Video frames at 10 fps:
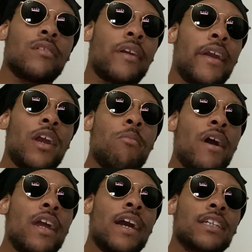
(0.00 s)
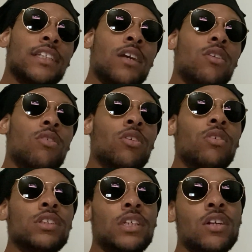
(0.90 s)
Everybody not staying on
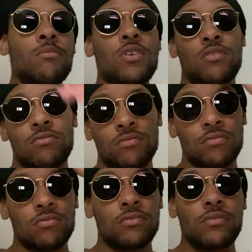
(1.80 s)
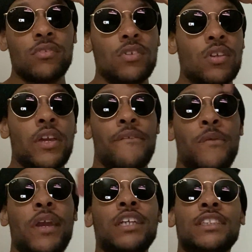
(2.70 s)
loyalty no more. If you
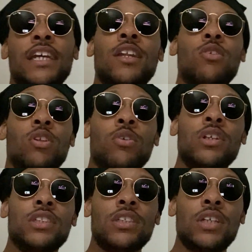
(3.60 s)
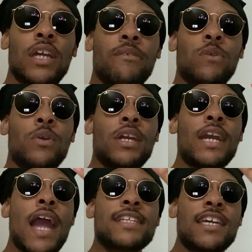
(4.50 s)
ain't staying on loyalty, if you ain't
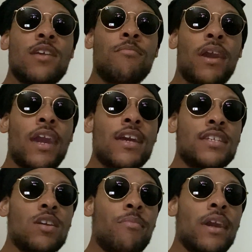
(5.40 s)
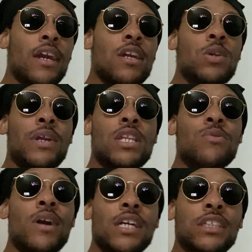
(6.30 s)
got 10 bands in your bank account, you ain't no
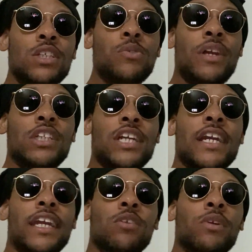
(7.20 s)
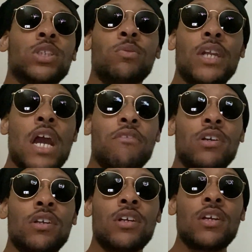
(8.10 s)
hustler, you ain't trying to get rich or whatever,
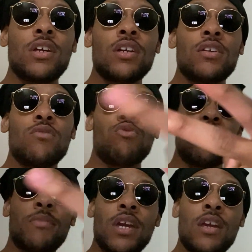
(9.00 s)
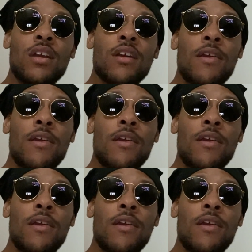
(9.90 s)
with me,